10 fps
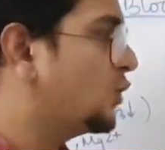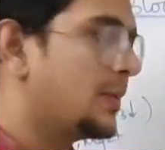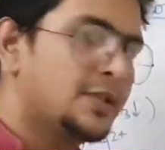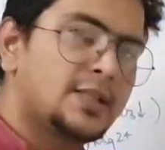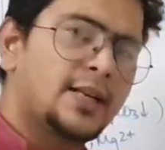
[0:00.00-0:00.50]
2
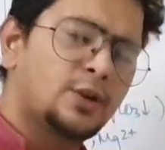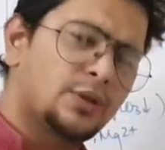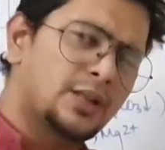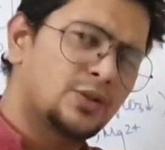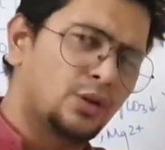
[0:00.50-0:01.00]
MgCl2
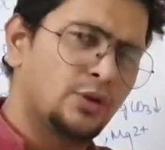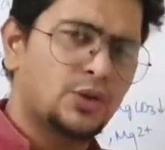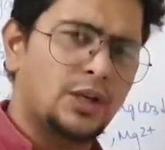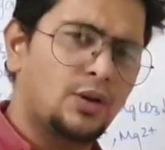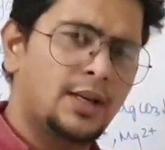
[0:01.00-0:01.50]
in the
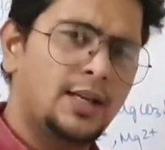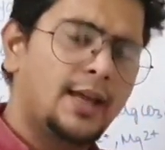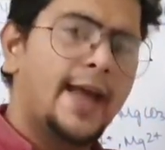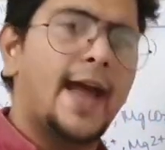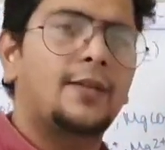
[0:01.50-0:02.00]
solution only
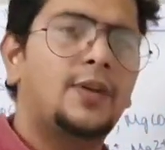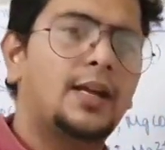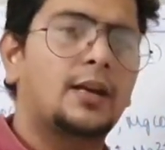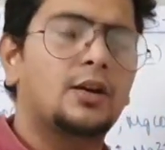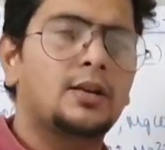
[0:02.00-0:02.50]
and we
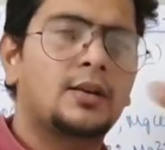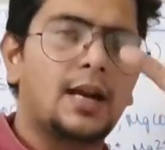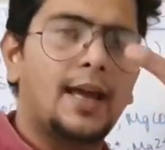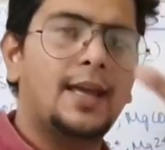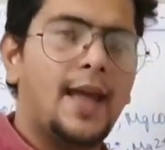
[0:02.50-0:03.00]
get our
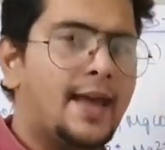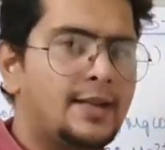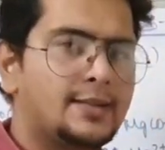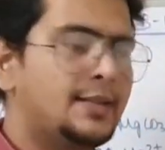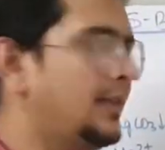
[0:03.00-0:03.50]
dry
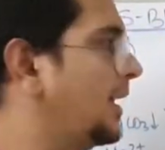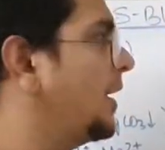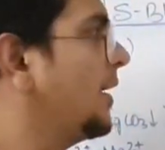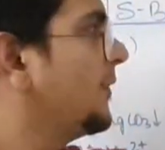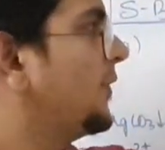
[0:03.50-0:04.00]

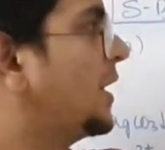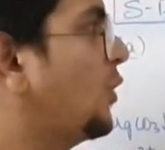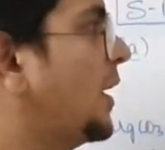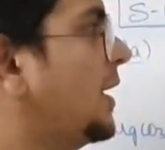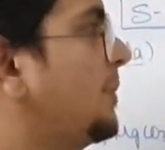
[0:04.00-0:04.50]
NaCl
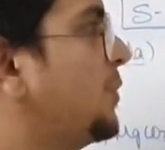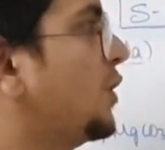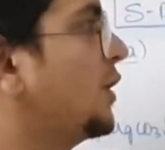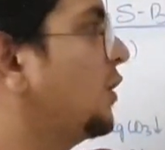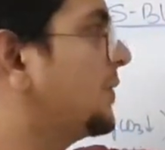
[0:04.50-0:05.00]
without any
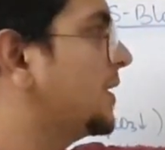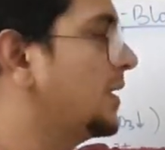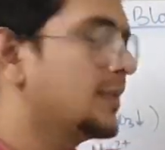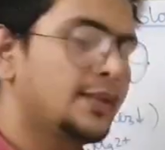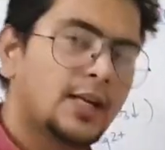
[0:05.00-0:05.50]
impurity of
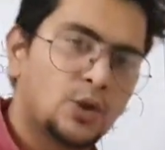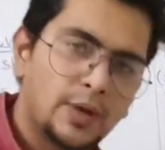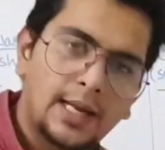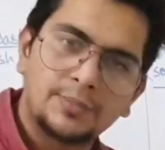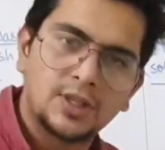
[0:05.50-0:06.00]

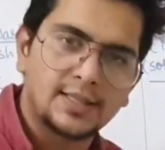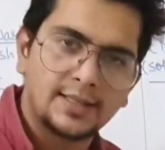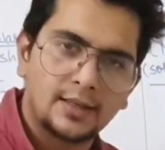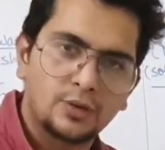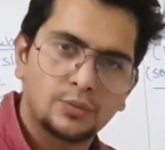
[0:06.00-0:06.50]
CaCl2 and
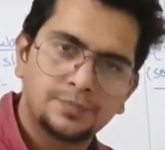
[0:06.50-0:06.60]
MgCl2.